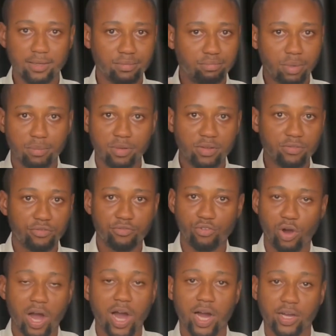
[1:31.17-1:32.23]
probably
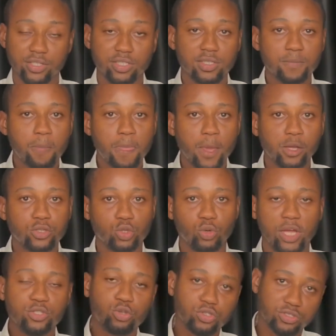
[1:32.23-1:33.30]
4 hours. So
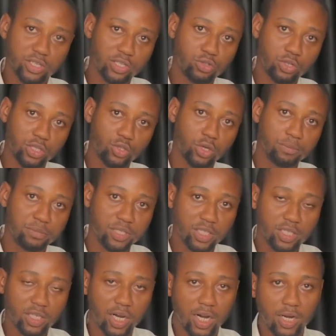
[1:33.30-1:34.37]
let's go straight into the
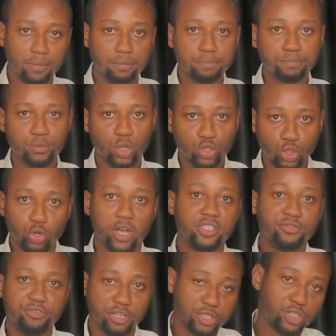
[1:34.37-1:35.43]
topic.
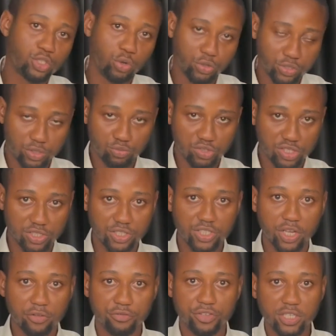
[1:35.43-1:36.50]
Joint ventures, which is
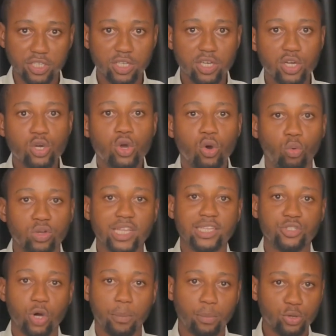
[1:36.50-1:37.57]
JV. What are
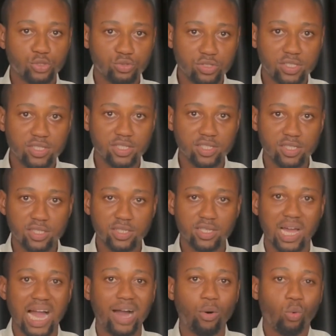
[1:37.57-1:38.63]
the opportunities
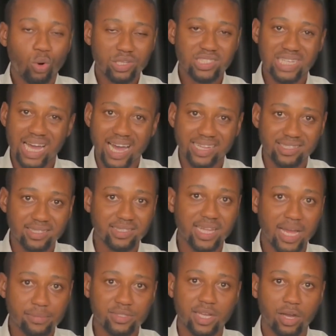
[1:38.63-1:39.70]
and what are the
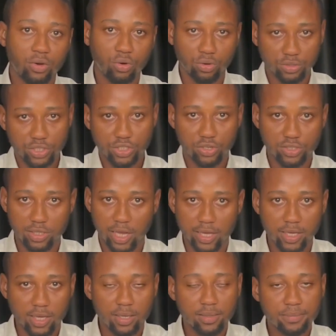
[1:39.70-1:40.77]
terms and conditions like?